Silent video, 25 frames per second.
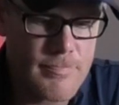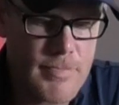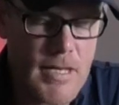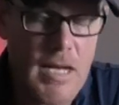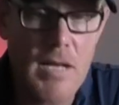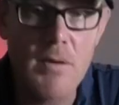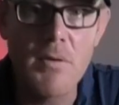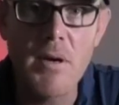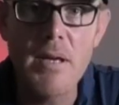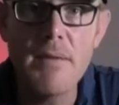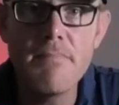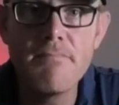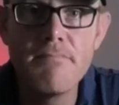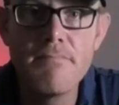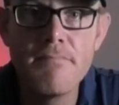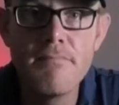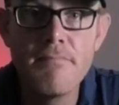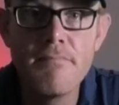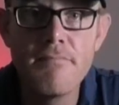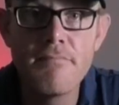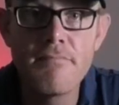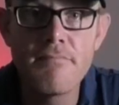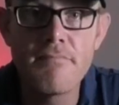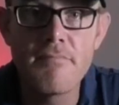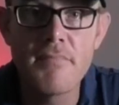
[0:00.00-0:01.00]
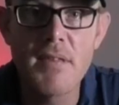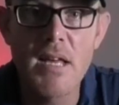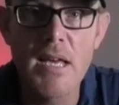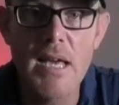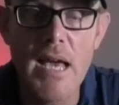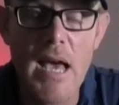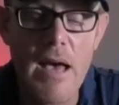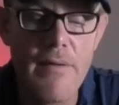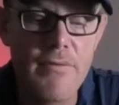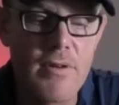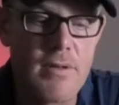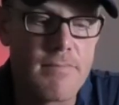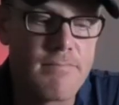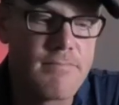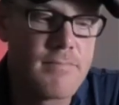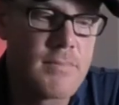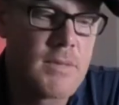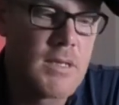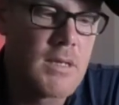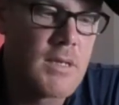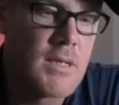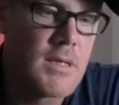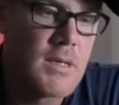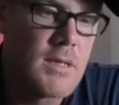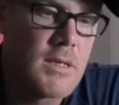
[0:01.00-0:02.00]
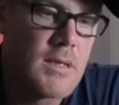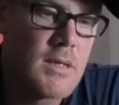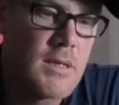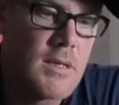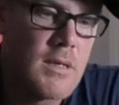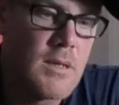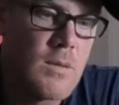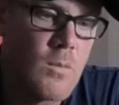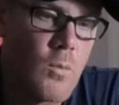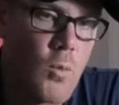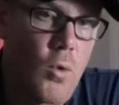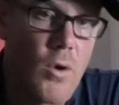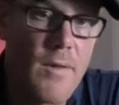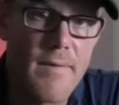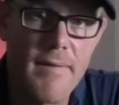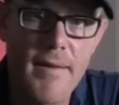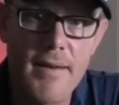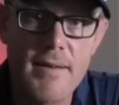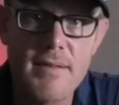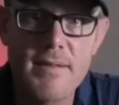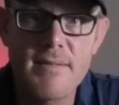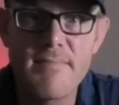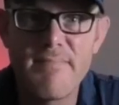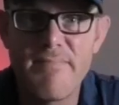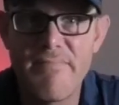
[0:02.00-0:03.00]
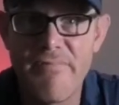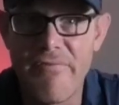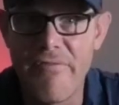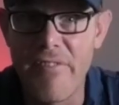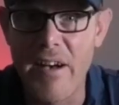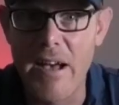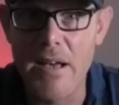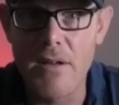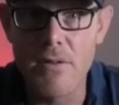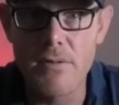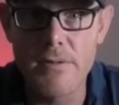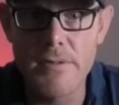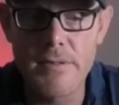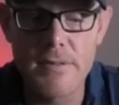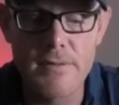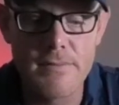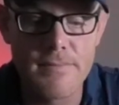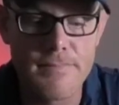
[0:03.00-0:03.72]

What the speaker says: Anyway, there you have it. Water test failed.